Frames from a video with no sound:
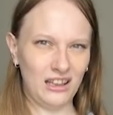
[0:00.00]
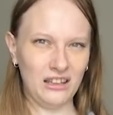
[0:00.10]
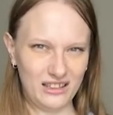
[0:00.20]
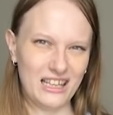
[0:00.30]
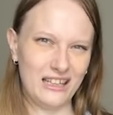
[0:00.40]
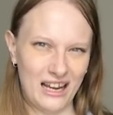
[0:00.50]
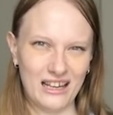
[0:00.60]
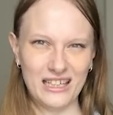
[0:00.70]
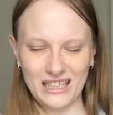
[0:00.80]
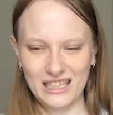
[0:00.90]

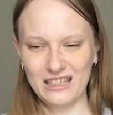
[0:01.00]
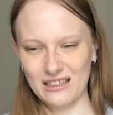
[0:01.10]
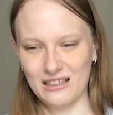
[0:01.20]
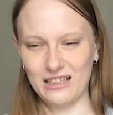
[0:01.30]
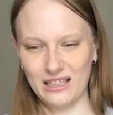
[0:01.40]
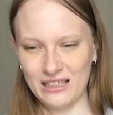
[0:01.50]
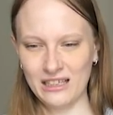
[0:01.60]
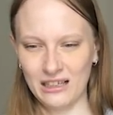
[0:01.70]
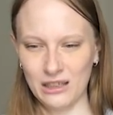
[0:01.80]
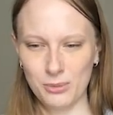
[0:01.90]
It needed
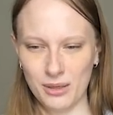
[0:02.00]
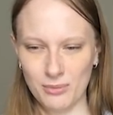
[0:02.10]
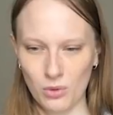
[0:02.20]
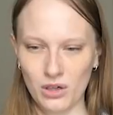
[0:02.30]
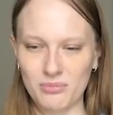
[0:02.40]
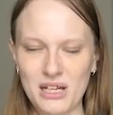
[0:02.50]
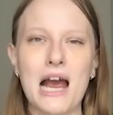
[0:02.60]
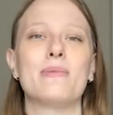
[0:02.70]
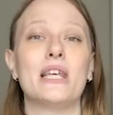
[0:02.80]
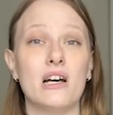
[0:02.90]
a little bit more
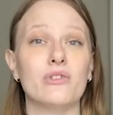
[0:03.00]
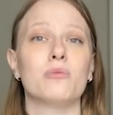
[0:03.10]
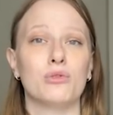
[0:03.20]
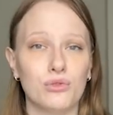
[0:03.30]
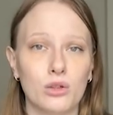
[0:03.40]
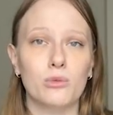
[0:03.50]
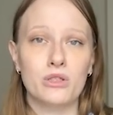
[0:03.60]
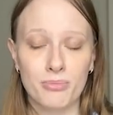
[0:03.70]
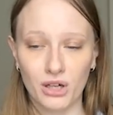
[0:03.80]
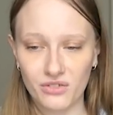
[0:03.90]
time in the oven before it was
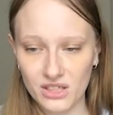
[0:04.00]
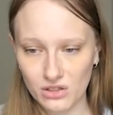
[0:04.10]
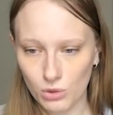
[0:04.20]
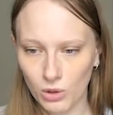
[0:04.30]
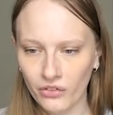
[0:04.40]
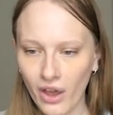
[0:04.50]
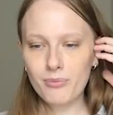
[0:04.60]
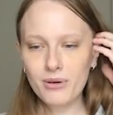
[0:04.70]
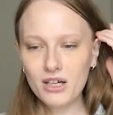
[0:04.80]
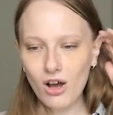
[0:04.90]
birthed into the world.
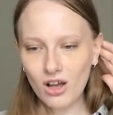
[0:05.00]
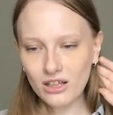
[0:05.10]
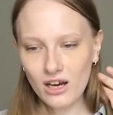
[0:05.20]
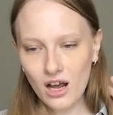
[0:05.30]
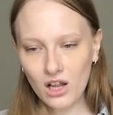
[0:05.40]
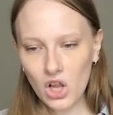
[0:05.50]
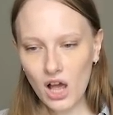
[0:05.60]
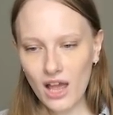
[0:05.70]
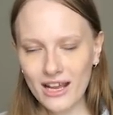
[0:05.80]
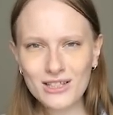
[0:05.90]
But all in all,
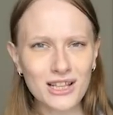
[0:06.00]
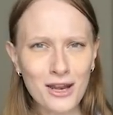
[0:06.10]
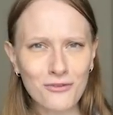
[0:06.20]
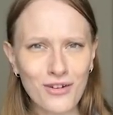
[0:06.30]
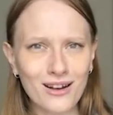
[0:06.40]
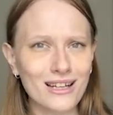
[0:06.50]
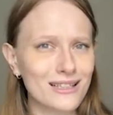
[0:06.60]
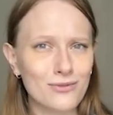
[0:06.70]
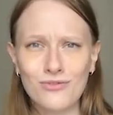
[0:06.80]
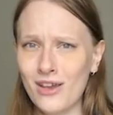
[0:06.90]
it's a lot of fun.
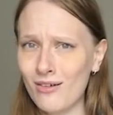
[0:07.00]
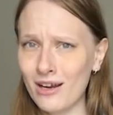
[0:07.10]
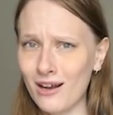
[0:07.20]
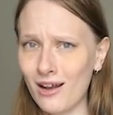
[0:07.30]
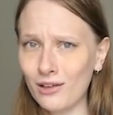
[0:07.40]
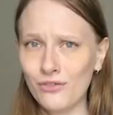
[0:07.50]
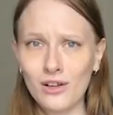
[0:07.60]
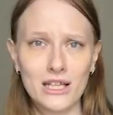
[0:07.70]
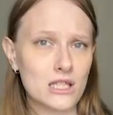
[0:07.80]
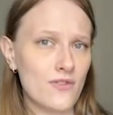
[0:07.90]
It's very colorful.
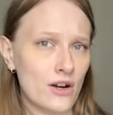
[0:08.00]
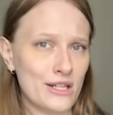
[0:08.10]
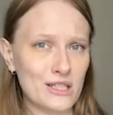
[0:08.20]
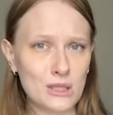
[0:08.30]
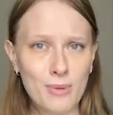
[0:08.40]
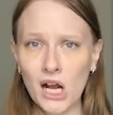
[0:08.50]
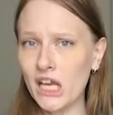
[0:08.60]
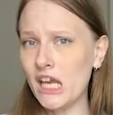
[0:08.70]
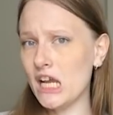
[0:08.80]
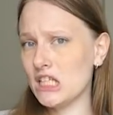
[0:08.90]
It's very
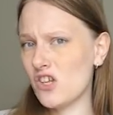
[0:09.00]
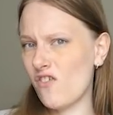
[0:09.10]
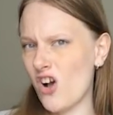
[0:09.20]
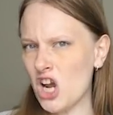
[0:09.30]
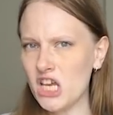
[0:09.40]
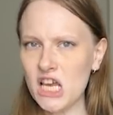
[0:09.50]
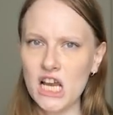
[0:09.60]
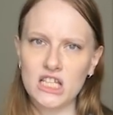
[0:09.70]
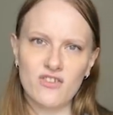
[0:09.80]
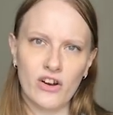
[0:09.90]
spunky. It's funky.
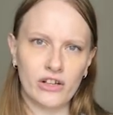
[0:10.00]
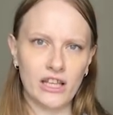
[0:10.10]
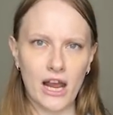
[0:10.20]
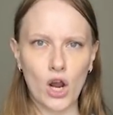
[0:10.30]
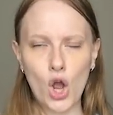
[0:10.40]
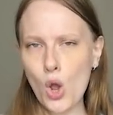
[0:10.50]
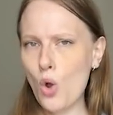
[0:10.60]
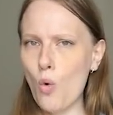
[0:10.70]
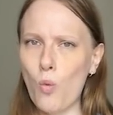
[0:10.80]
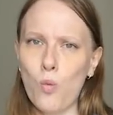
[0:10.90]
It's very like
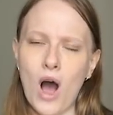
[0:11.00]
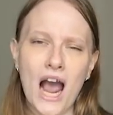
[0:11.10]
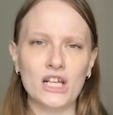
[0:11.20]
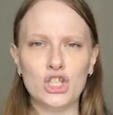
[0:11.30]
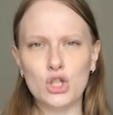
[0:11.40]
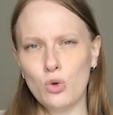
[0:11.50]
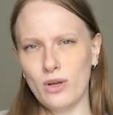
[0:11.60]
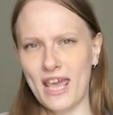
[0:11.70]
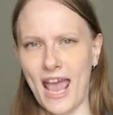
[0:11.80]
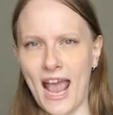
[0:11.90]

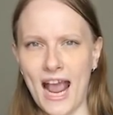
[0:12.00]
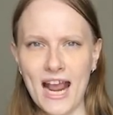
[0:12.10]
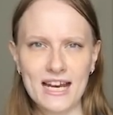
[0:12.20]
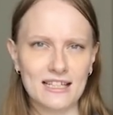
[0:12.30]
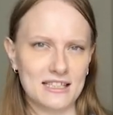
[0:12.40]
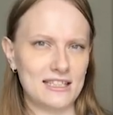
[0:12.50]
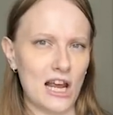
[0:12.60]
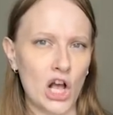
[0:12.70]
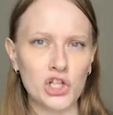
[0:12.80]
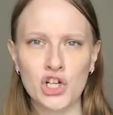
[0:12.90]
Y2K
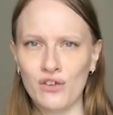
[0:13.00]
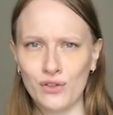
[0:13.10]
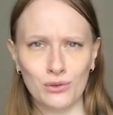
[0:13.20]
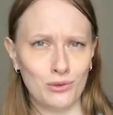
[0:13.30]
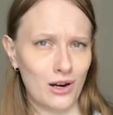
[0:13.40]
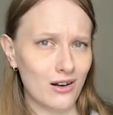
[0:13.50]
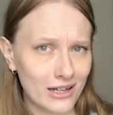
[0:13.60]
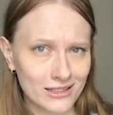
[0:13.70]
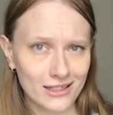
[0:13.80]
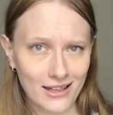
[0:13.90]
nostalgia. If you are
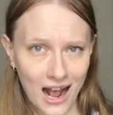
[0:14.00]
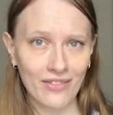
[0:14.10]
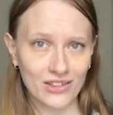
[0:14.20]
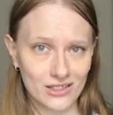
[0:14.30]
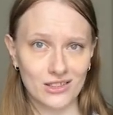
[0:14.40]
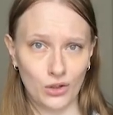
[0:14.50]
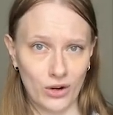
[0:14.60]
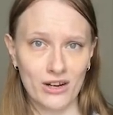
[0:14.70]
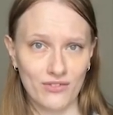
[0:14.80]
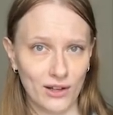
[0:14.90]
into that, this is a
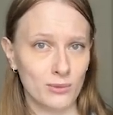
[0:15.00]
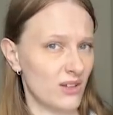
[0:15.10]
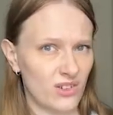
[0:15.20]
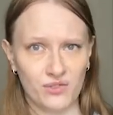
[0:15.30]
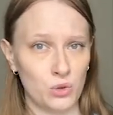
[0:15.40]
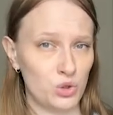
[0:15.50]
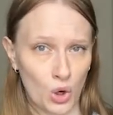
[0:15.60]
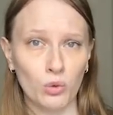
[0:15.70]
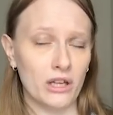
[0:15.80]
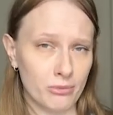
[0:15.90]
great film. Even if you
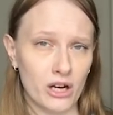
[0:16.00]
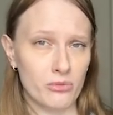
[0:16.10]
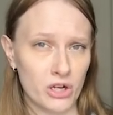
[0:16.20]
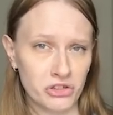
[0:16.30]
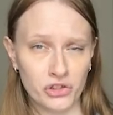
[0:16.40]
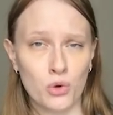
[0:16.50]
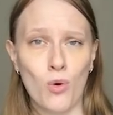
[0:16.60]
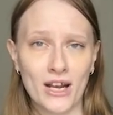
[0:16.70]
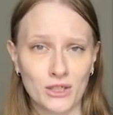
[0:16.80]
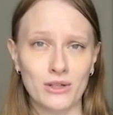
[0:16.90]
don't like Pride and Prejudice, the
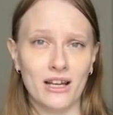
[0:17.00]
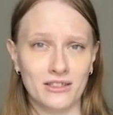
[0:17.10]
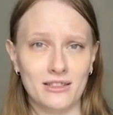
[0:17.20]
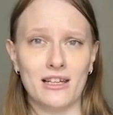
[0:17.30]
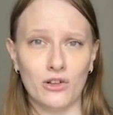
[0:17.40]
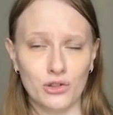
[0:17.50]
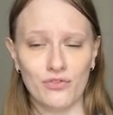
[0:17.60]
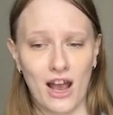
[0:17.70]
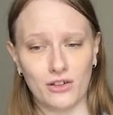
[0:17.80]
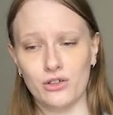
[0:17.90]
Y2K nostalgia
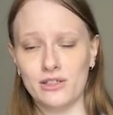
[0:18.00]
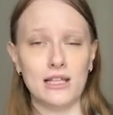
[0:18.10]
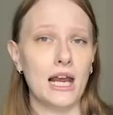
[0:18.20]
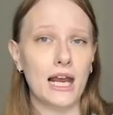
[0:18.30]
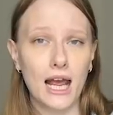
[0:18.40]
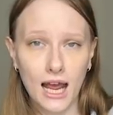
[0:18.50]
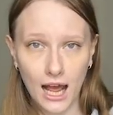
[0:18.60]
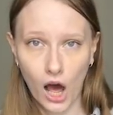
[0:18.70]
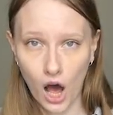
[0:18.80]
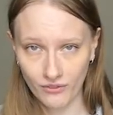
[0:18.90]
factor is like
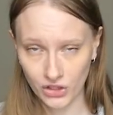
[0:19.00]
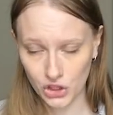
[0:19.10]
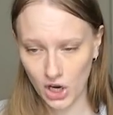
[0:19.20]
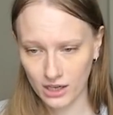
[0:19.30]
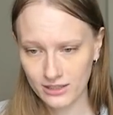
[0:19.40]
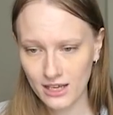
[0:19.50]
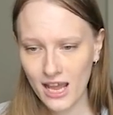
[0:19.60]
off the charts.